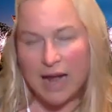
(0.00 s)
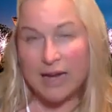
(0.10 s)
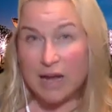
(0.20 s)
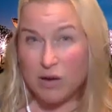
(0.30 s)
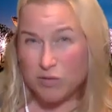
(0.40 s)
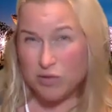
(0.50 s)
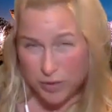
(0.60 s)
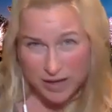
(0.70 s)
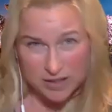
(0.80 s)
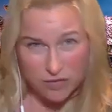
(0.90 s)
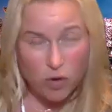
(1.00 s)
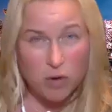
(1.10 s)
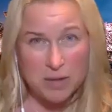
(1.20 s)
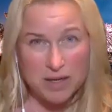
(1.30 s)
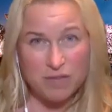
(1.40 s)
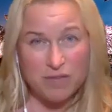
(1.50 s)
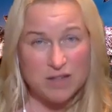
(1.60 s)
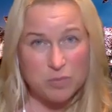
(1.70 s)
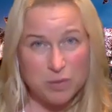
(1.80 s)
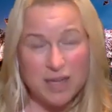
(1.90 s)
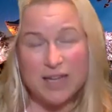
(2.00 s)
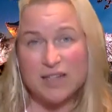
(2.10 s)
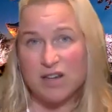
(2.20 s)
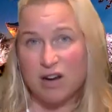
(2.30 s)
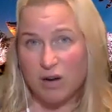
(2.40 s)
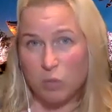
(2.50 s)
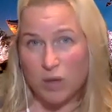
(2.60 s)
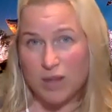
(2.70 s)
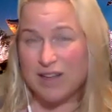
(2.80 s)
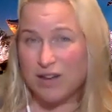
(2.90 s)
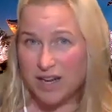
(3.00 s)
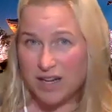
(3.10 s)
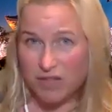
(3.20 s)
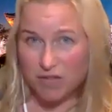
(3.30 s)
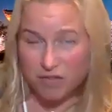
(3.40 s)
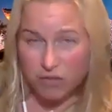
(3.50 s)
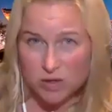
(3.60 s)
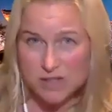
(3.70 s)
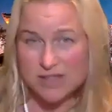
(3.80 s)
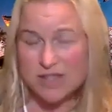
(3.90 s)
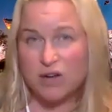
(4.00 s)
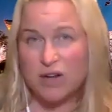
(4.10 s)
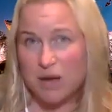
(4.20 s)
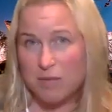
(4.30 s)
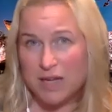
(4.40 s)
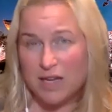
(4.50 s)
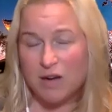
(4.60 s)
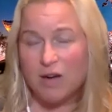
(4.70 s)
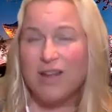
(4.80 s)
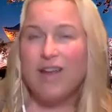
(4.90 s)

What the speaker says: how transformative these planets are and what they're kind of the forces that are coming here,